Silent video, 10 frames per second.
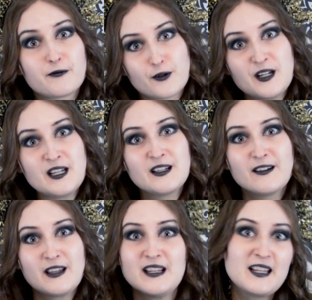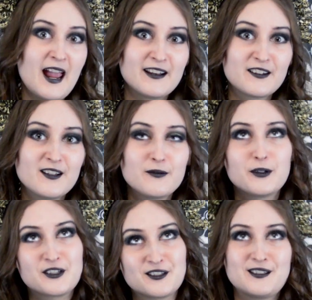free in Canada,
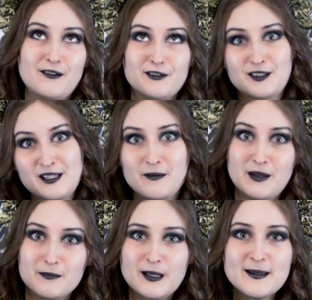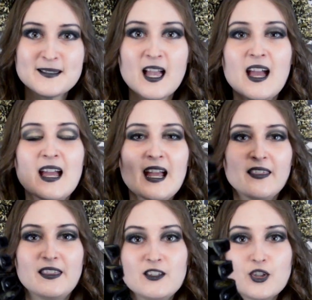which is definitely a big plus.
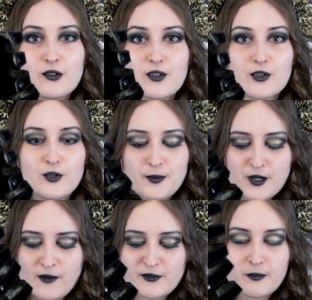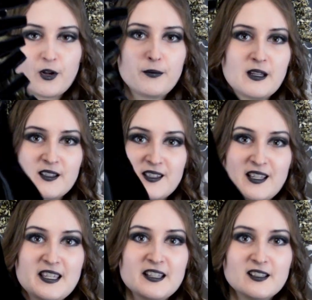These shoes are super comfortable because the
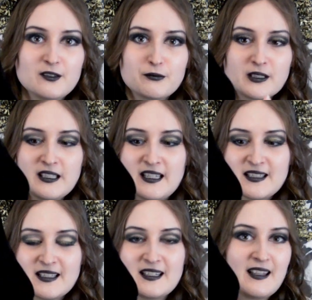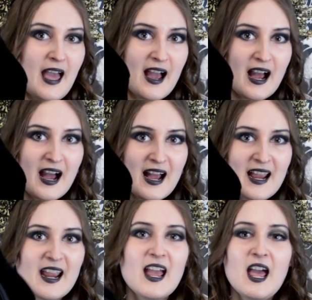heel really isn't that
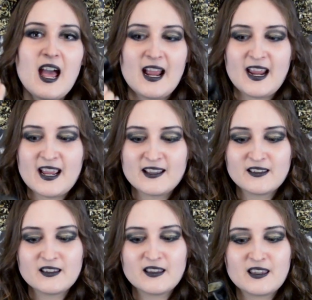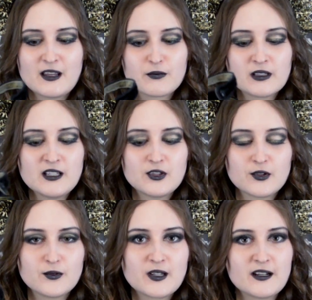high, and they really
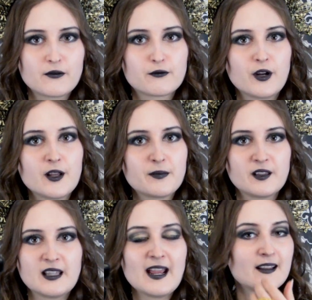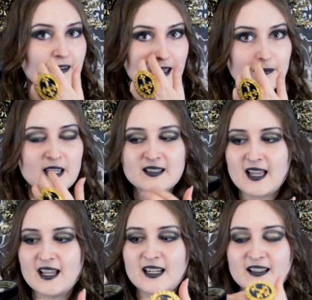do kind of run up the leg. That being
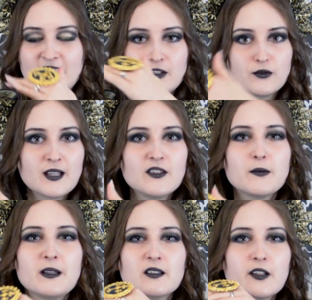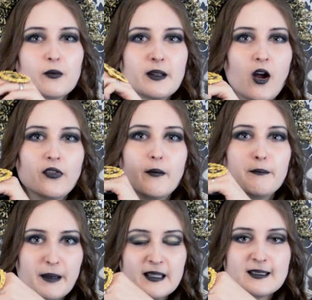said, they do tend to be a little bit on the
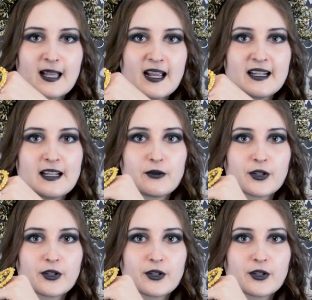big side in